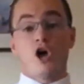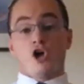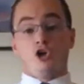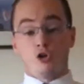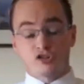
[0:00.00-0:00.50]

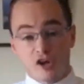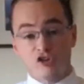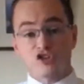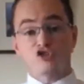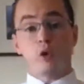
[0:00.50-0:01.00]
Luke
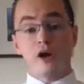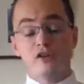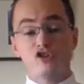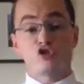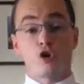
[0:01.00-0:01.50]
tells us where
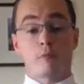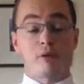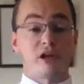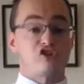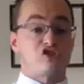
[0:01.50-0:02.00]
this took place.